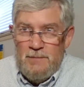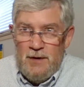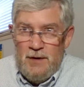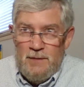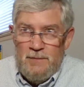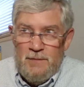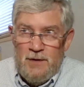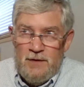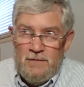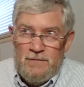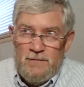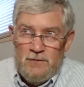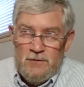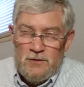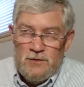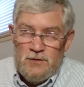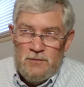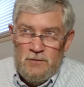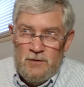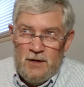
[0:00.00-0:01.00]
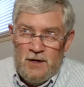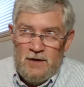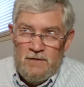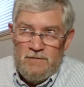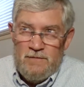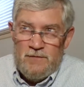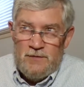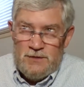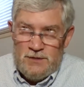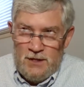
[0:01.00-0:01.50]
by my first
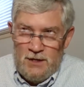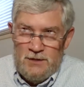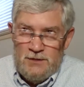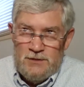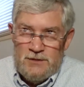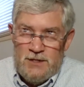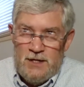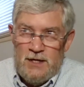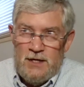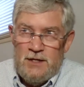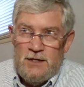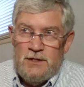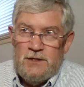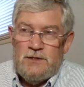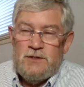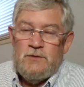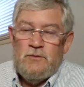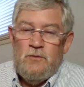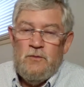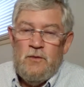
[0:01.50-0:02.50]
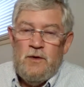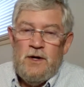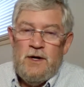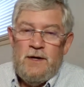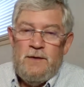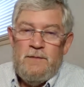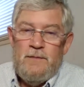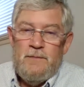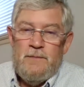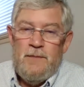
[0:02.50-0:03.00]
wife, sons that is,
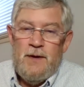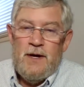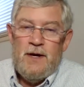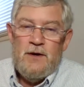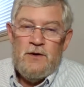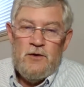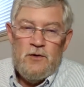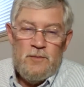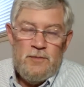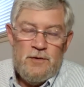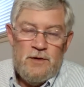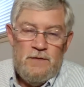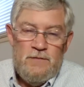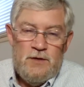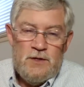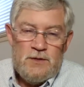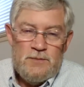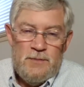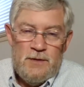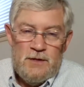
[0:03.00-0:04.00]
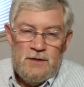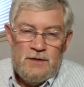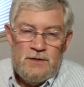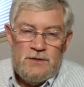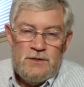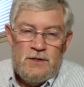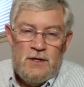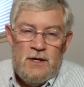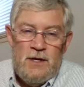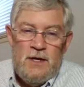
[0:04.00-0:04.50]
1 by her previous
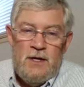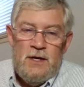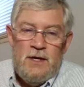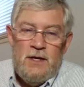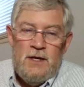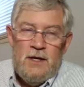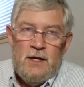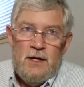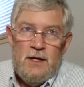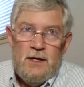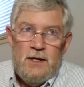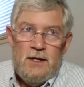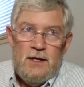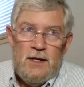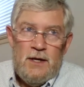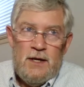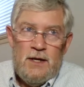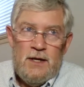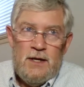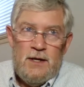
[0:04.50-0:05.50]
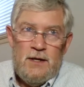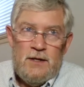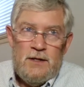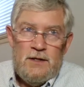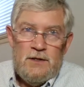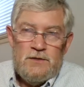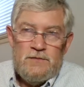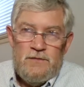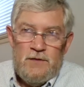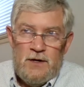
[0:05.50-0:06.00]
marriage, and
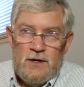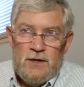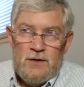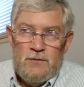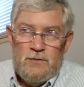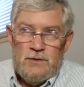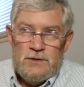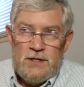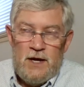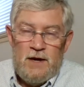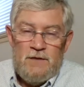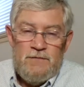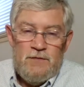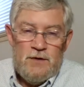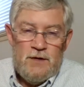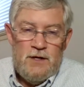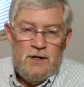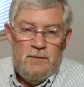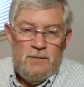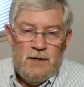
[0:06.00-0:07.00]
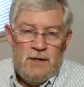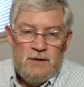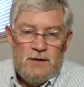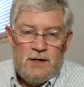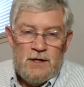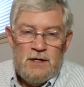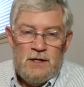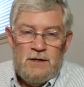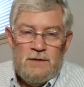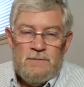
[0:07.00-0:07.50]
his father was African
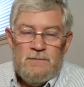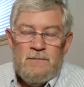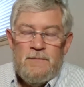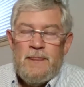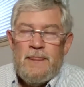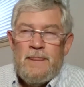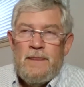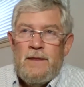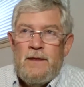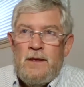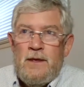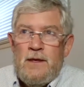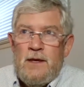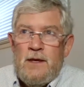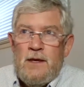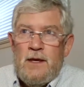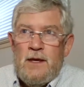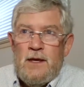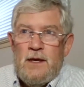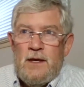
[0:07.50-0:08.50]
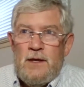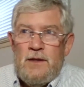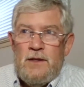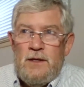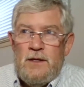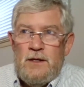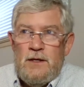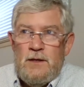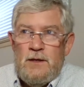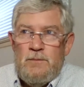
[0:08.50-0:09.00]
American. And
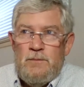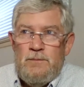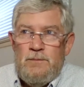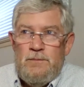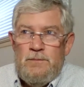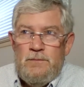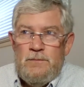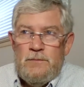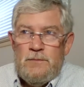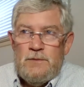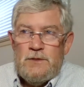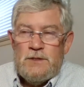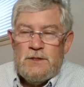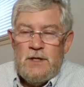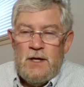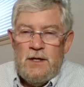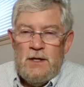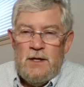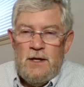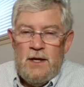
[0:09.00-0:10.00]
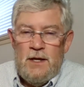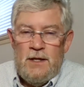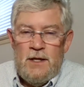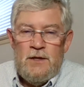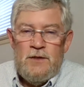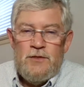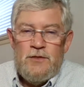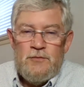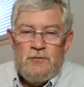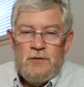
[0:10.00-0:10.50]
the son, and
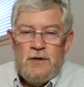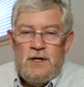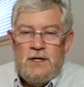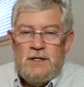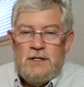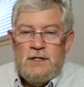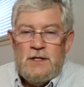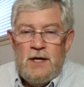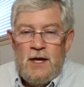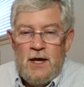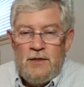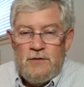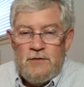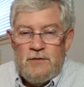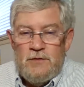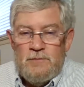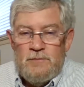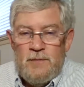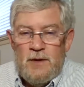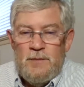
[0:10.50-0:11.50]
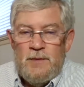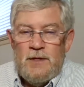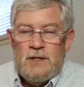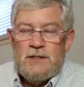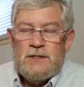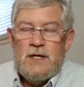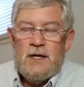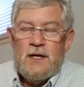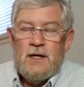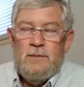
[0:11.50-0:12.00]
then 3 together by my
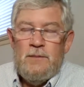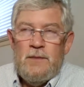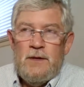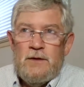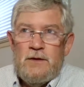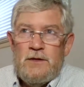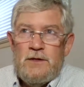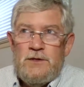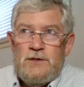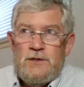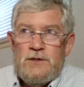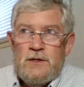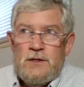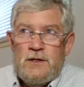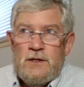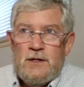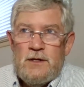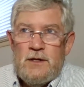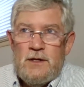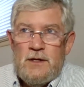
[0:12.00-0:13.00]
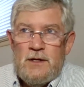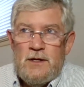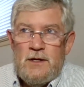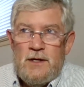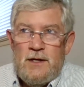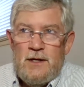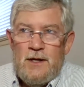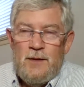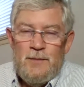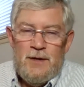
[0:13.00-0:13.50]
second marriage,
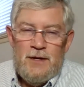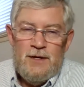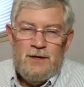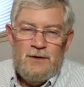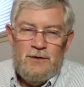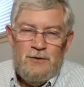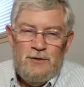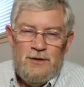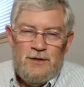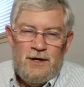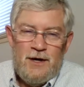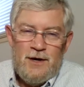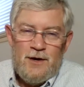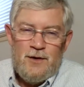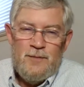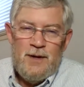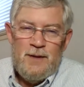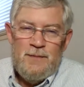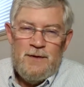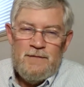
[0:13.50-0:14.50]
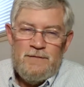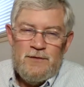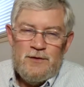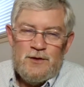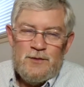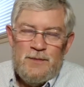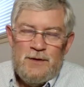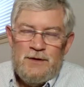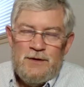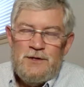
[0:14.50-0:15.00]
and my good daughter by my
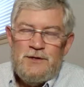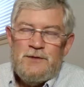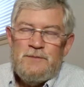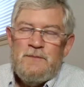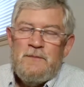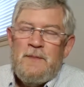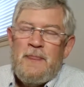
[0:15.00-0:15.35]
first marriage.